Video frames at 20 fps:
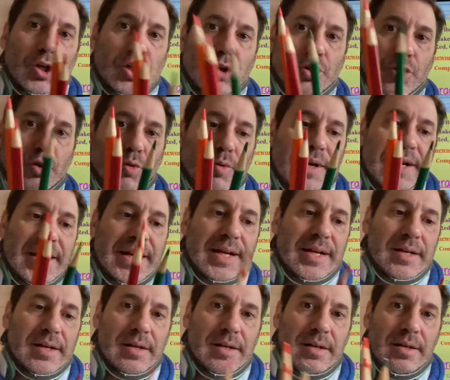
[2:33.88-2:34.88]

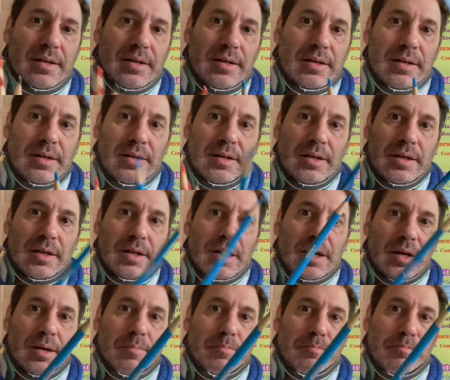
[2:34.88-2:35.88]
green,
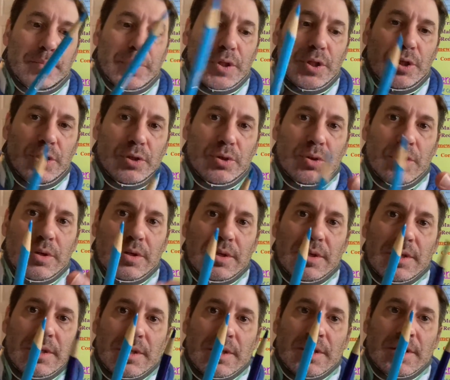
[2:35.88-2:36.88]
blue,
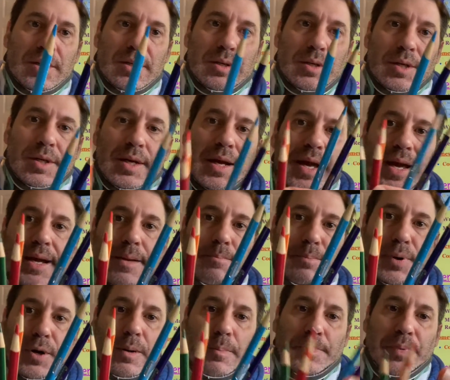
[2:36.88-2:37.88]
and
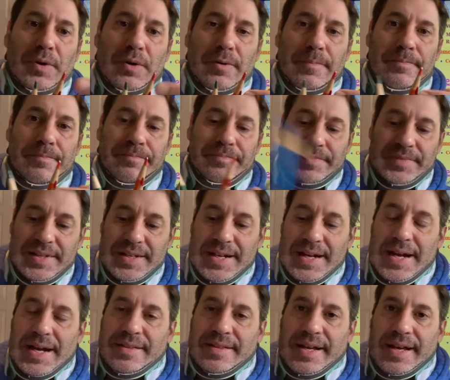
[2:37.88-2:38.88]
purple,
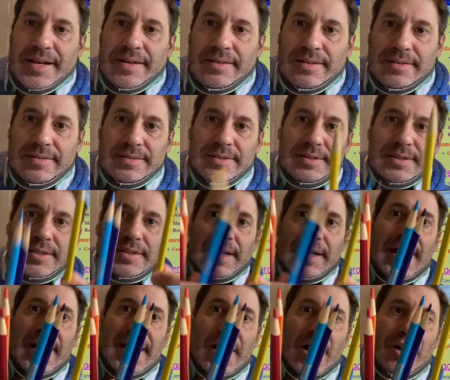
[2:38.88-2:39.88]
and then
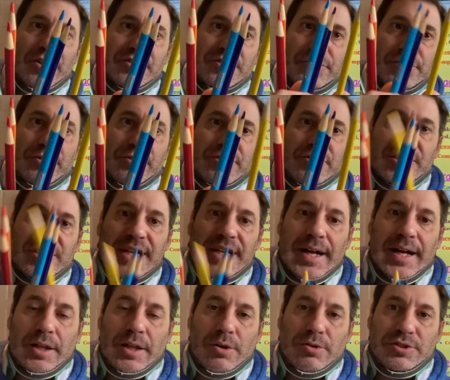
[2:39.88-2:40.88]
I also used
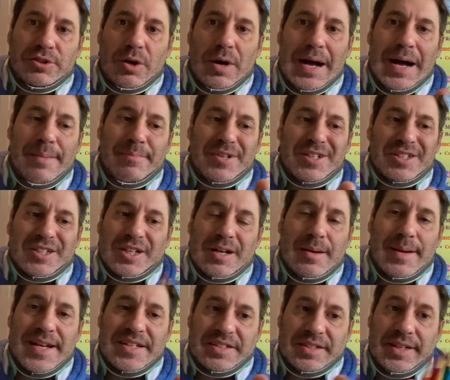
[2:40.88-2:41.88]
yellow. So I'm just going
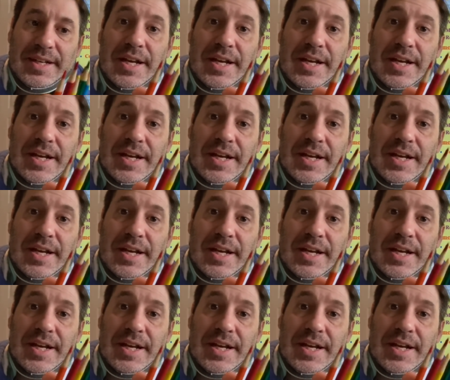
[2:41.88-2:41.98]
to